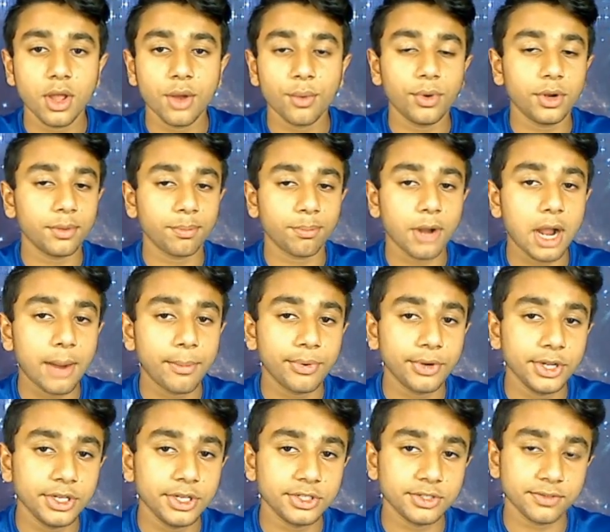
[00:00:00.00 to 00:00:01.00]
what
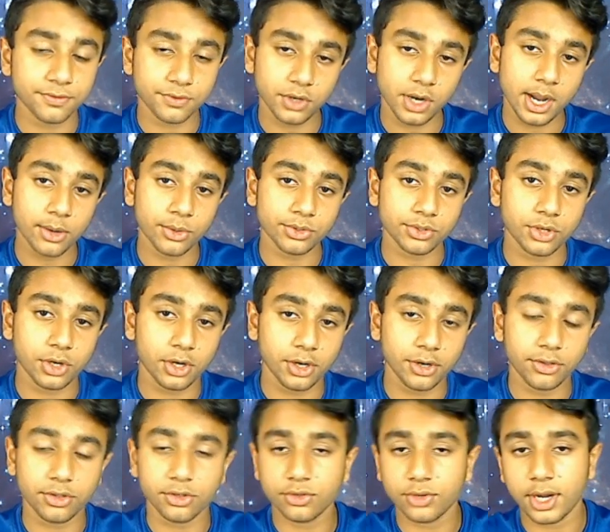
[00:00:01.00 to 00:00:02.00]
properties of triangles are,
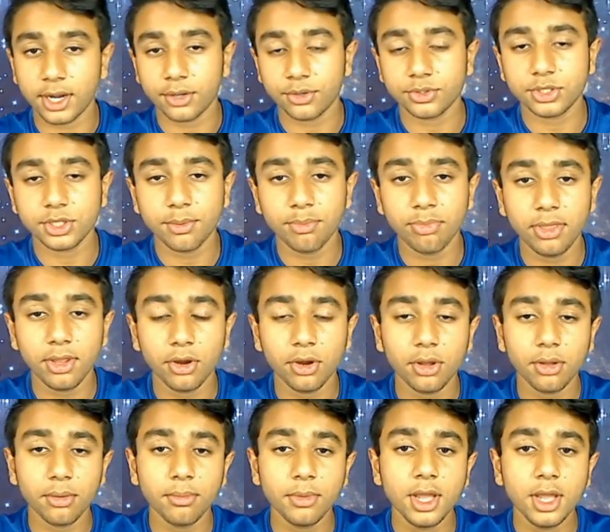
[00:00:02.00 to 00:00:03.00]
the triangle sum
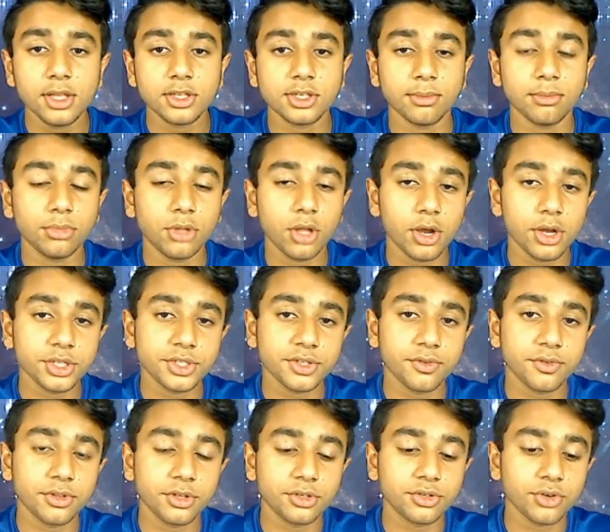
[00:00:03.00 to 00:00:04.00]
theorem, some laws
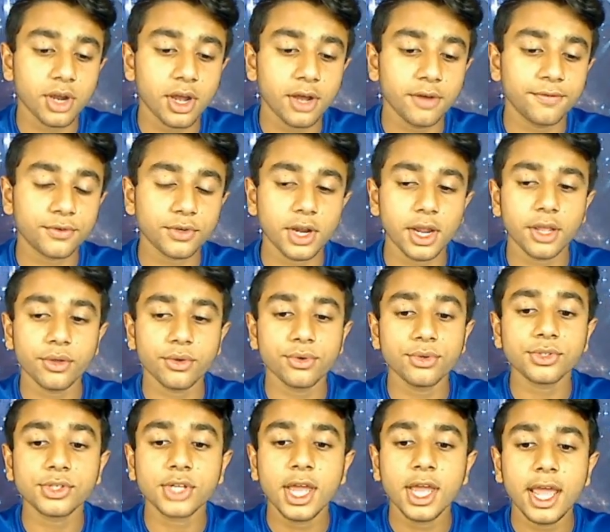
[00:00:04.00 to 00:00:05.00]
of the
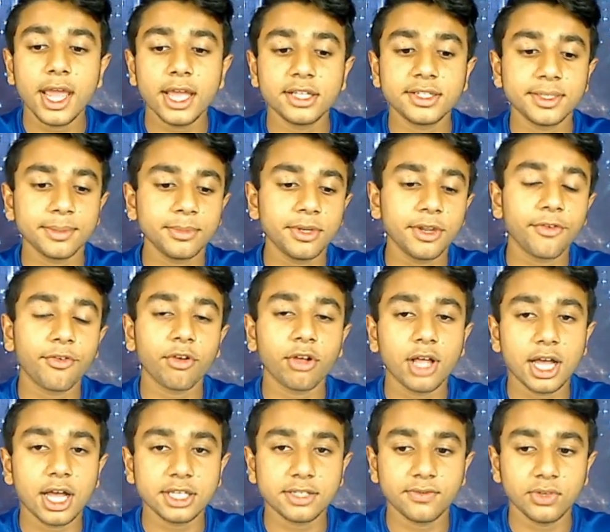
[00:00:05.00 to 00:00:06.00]
triangles, and some different
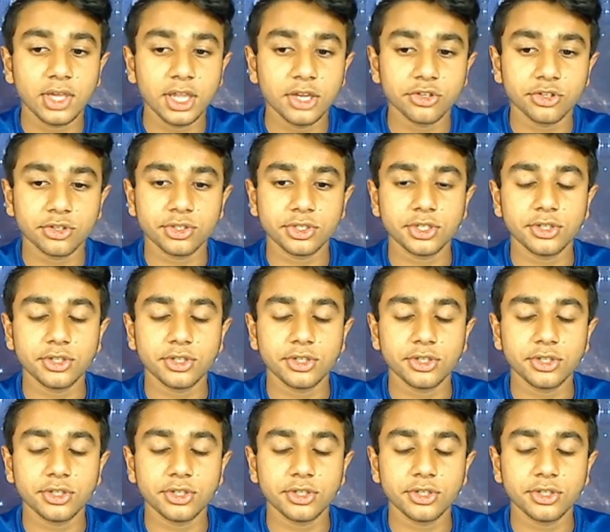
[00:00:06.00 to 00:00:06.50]
classifications.